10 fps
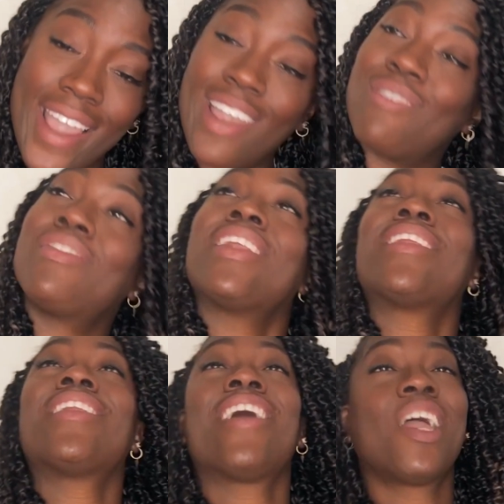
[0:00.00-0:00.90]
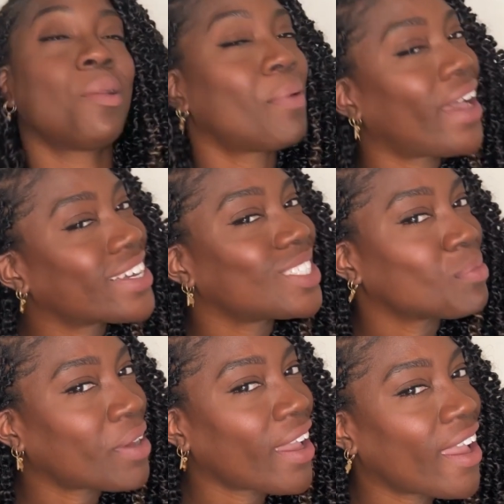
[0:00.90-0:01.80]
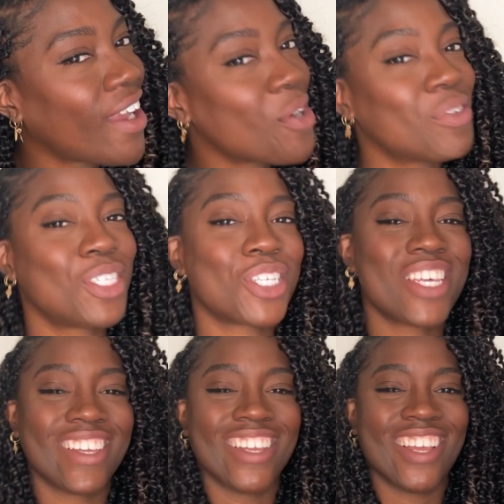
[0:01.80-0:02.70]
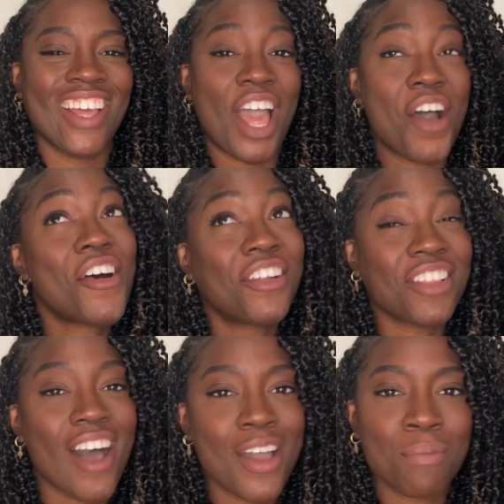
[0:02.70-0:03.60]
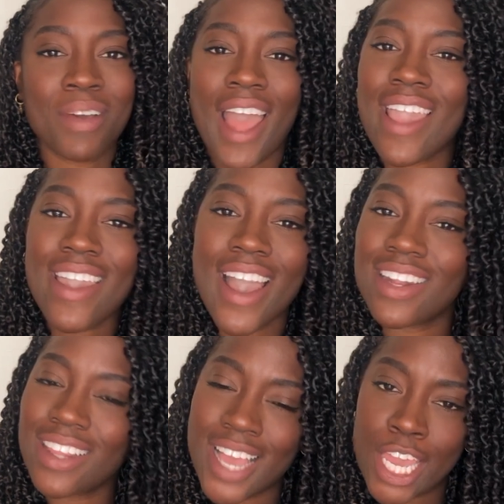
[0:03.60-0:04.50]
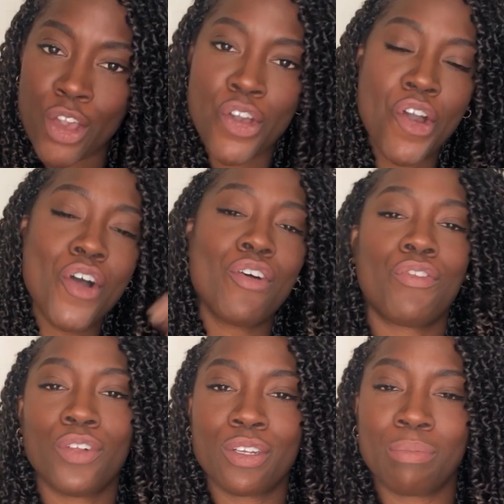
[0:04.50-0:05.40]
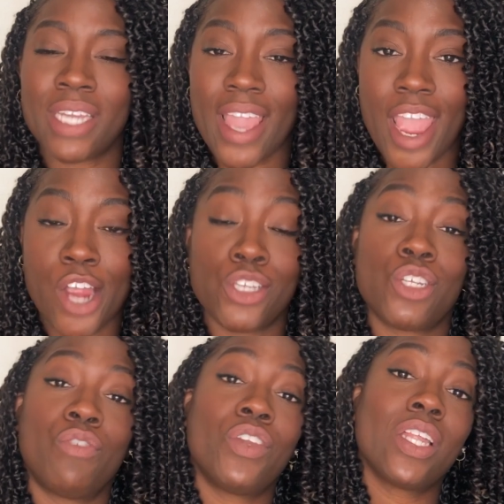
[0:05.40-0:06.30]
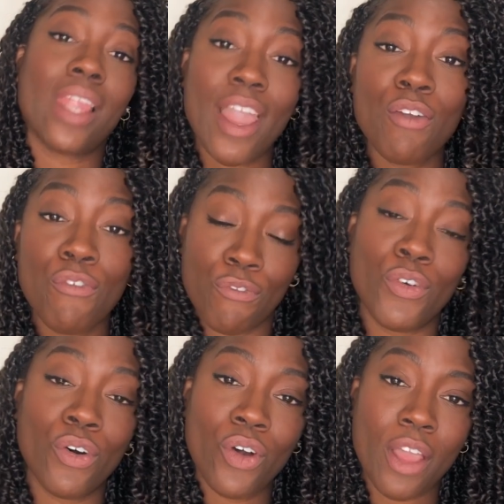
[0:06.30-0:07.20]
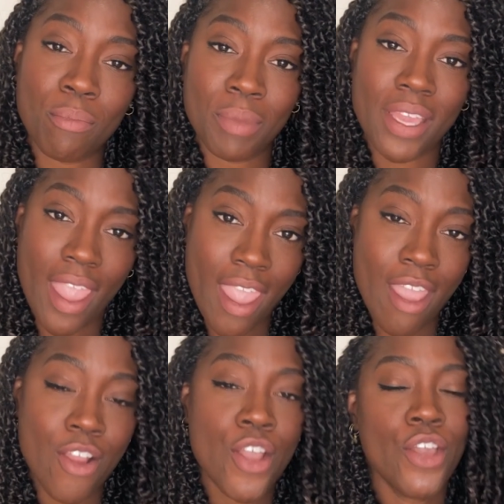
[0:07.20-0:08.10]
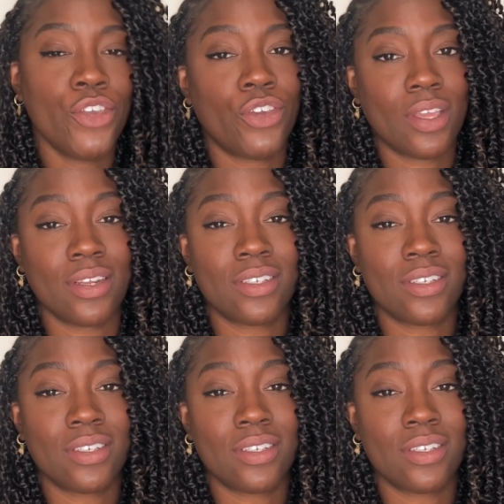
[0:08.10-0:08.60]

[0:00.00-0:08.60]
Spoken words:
I have 9 packs in my hair, which is a lot, but I kind of like fuller, bigger hair. So if you like full and big hair, you